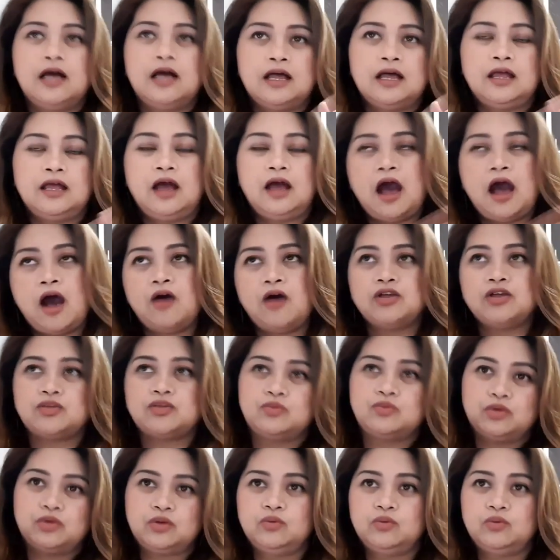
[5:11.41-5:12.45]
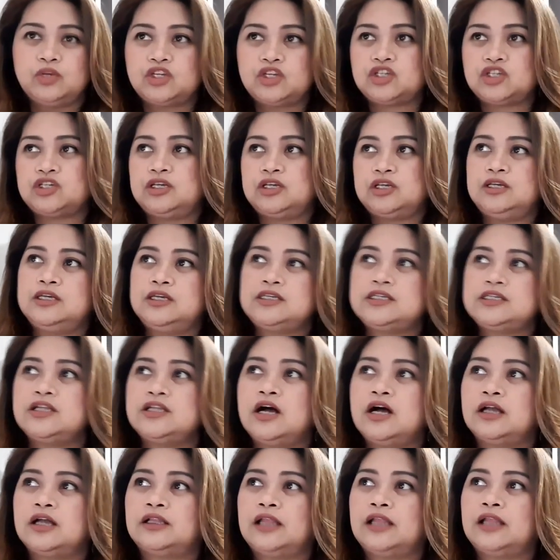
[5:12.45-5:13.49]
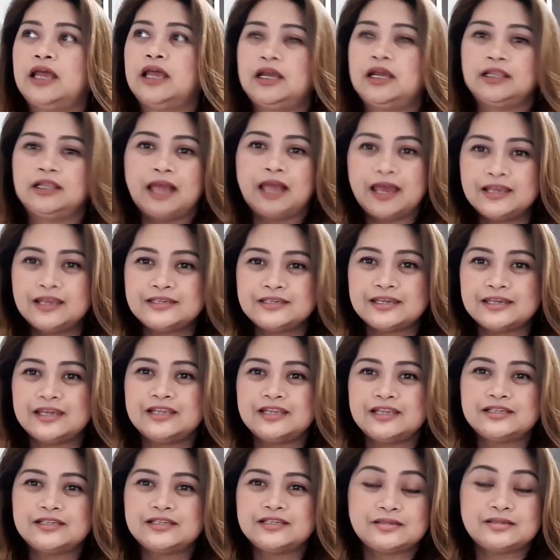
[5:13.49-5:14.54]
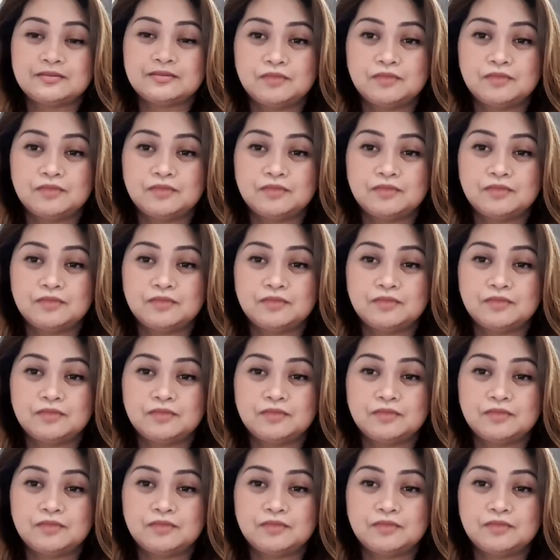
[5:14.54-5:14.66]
house which is not like licensed.